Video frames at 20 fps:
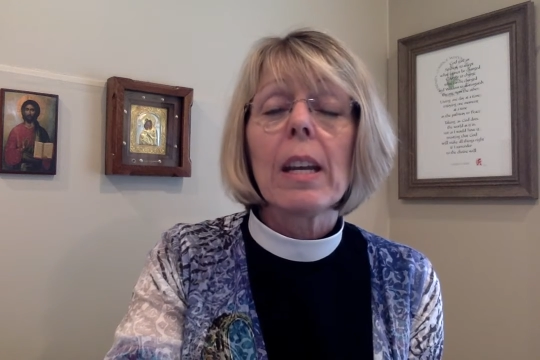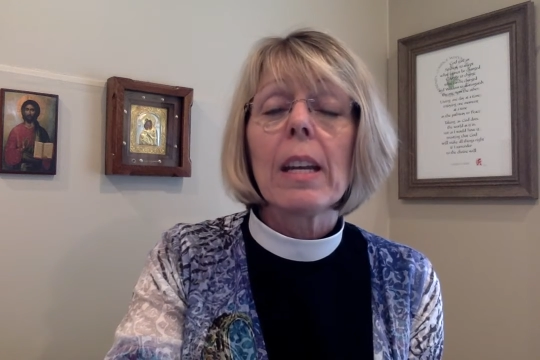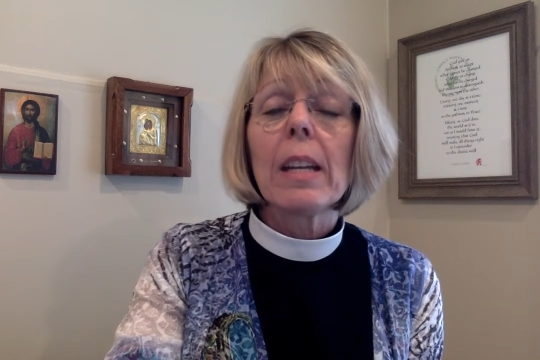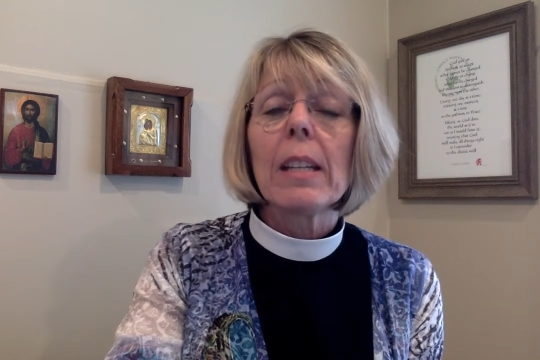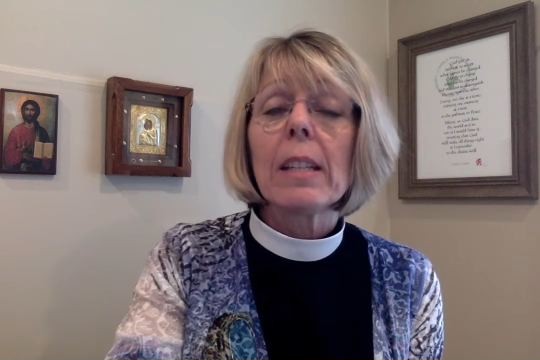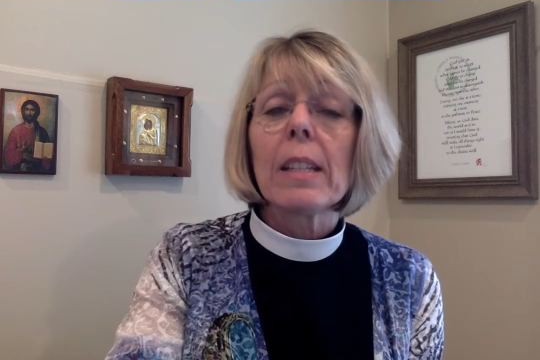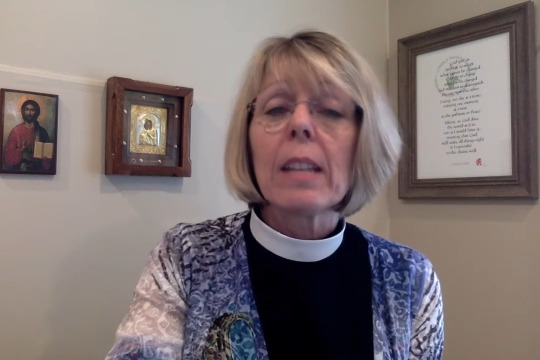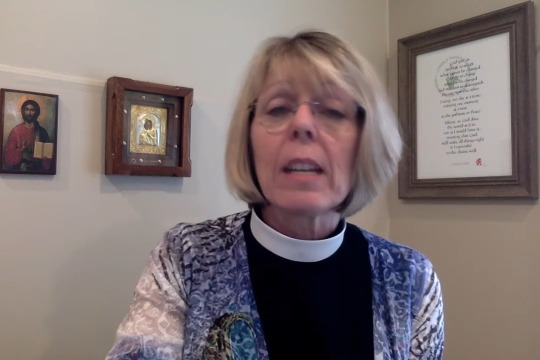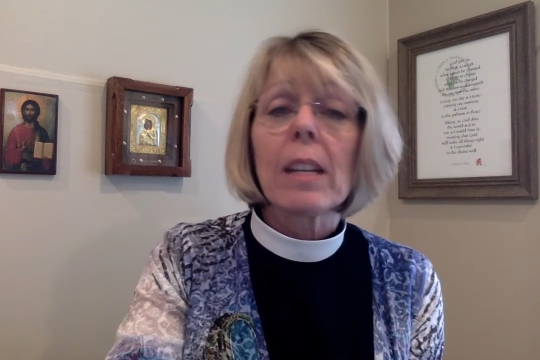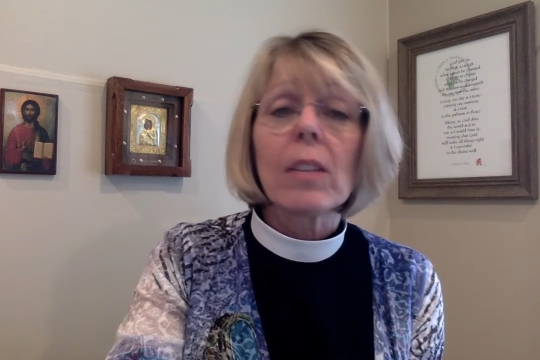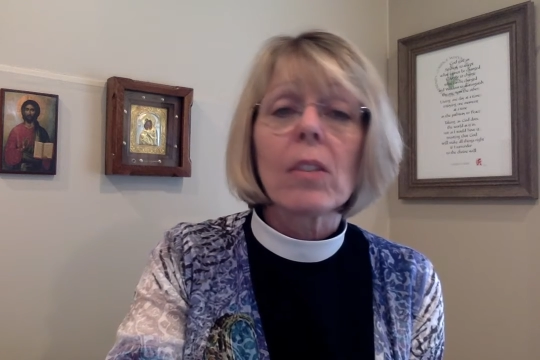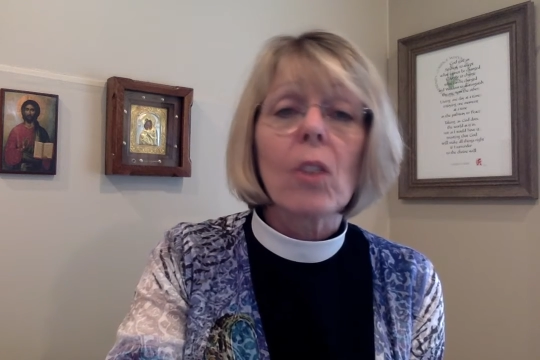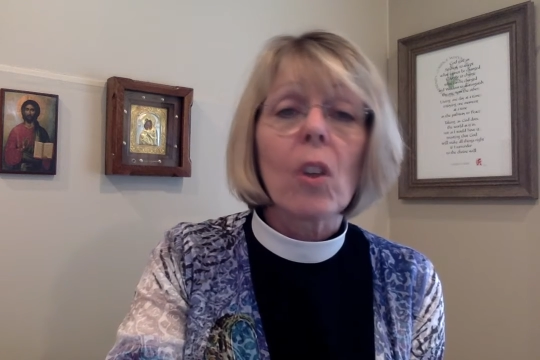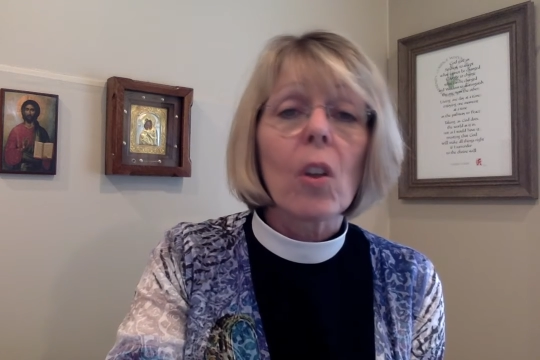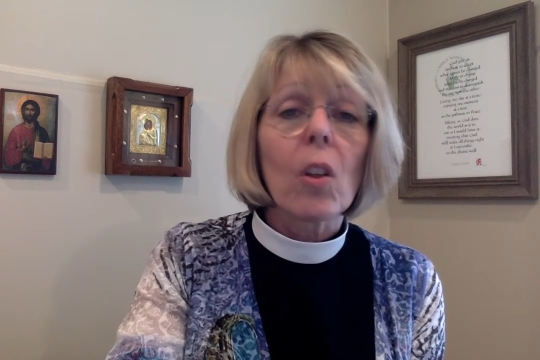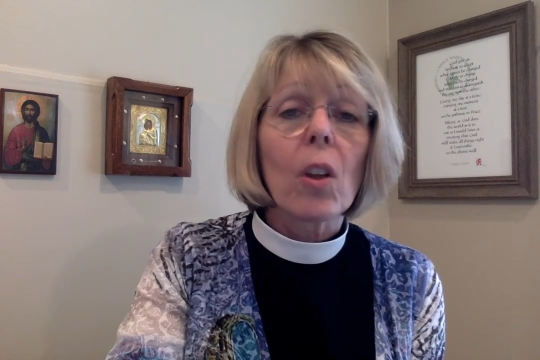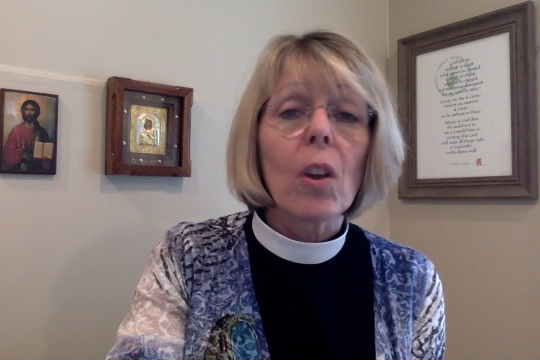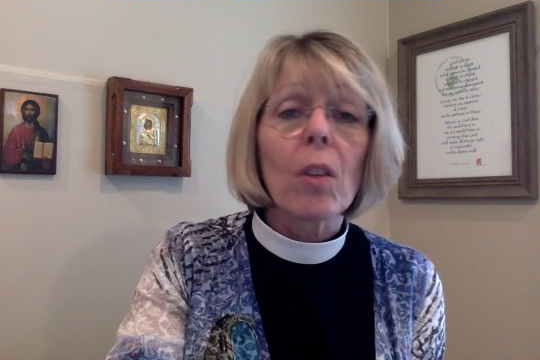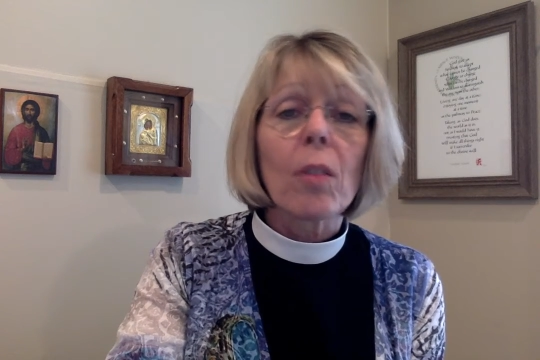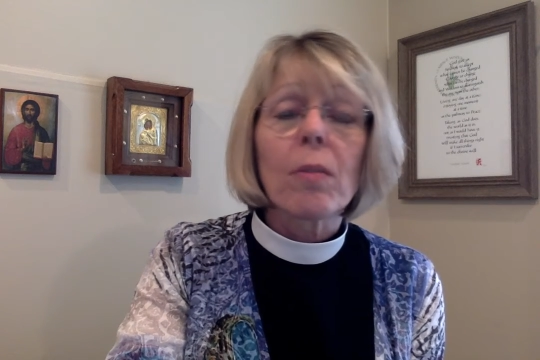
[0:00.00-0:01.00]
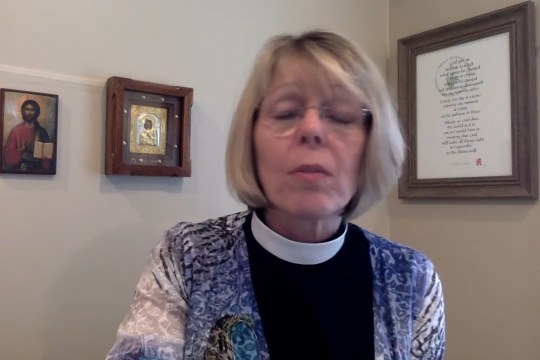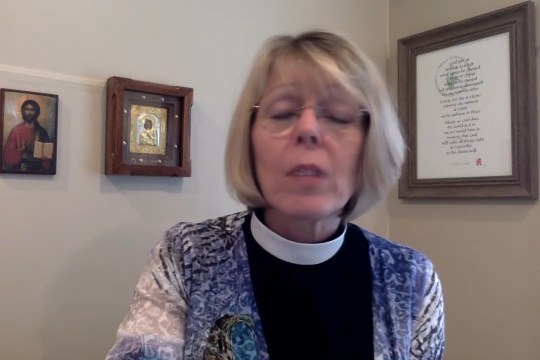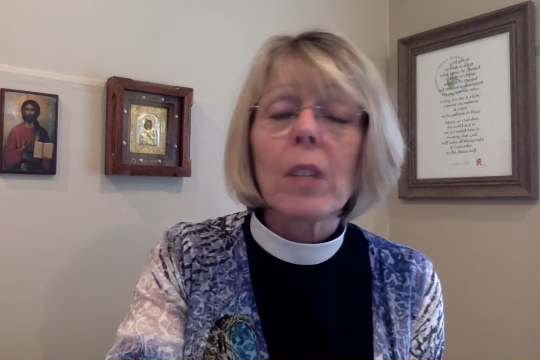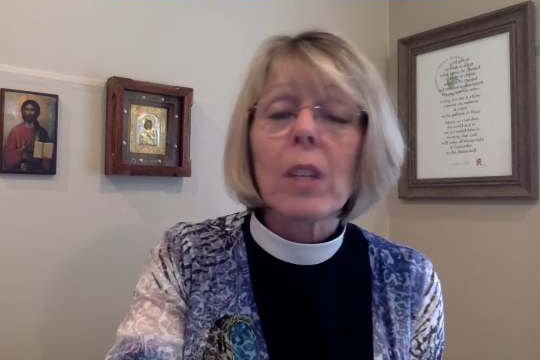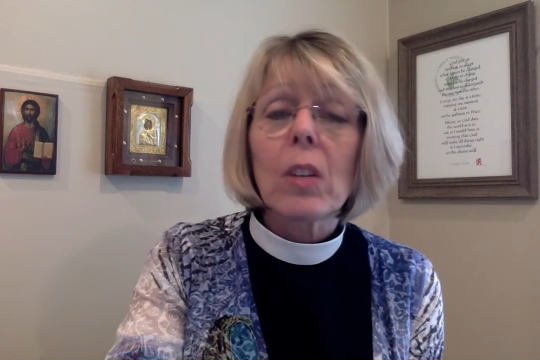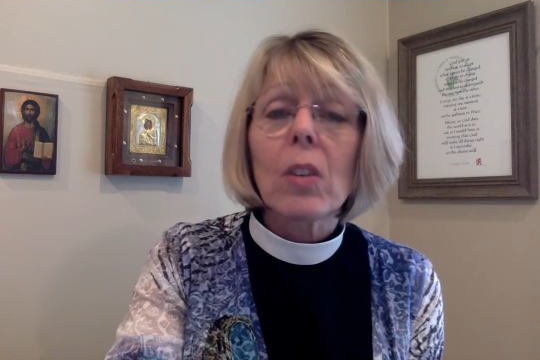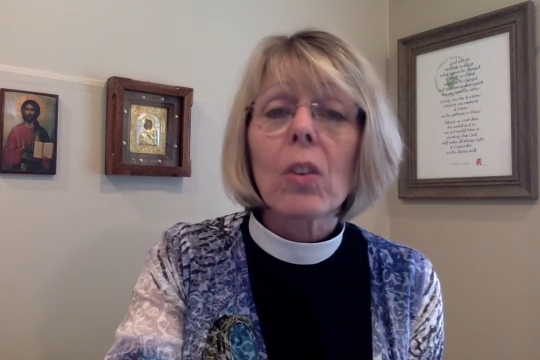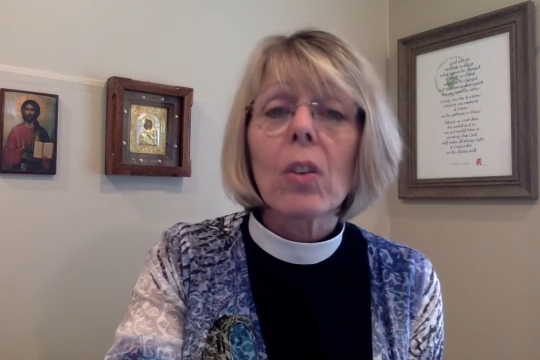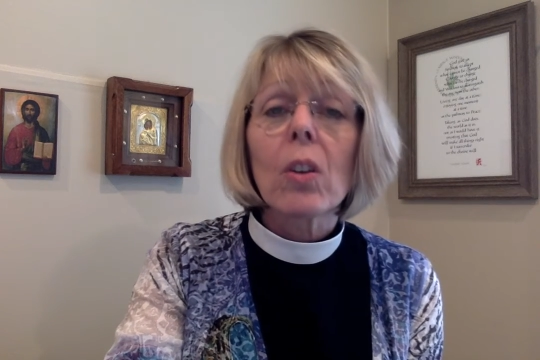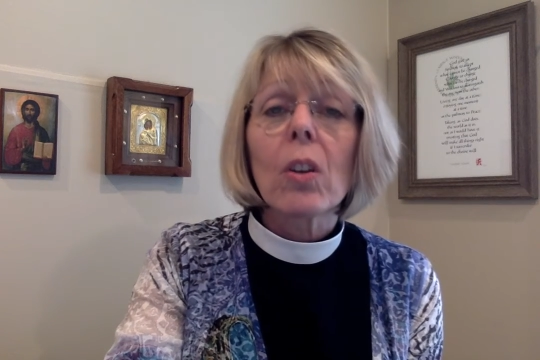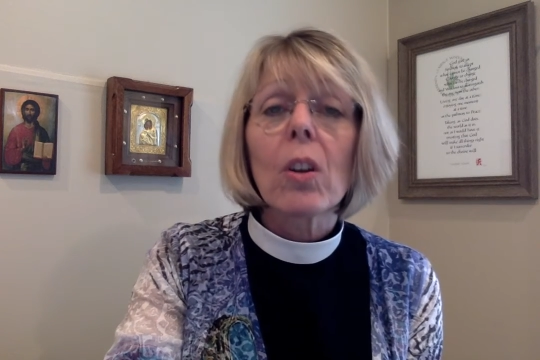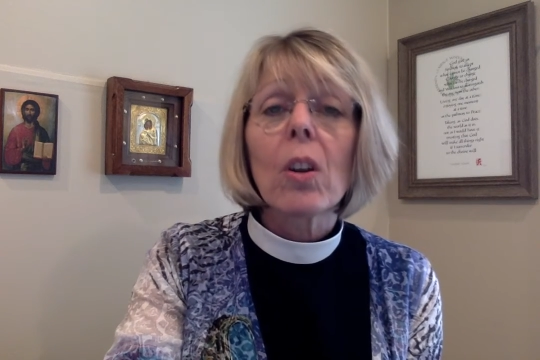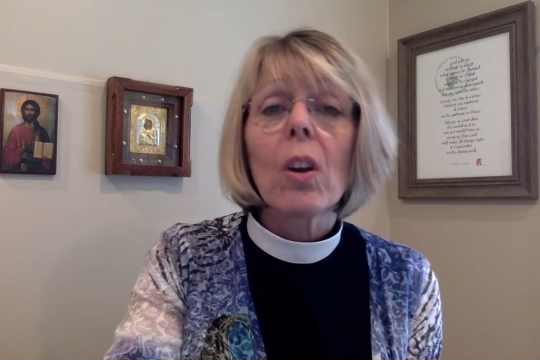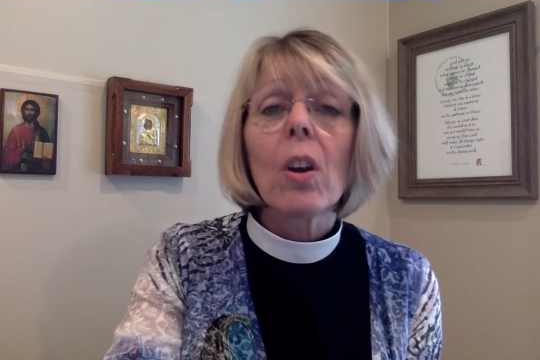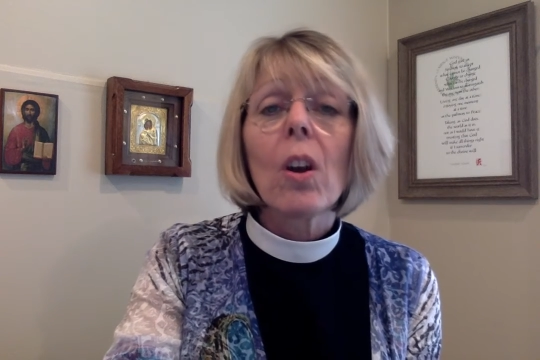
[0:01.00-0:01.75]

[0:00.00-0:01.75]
and takes all our fear,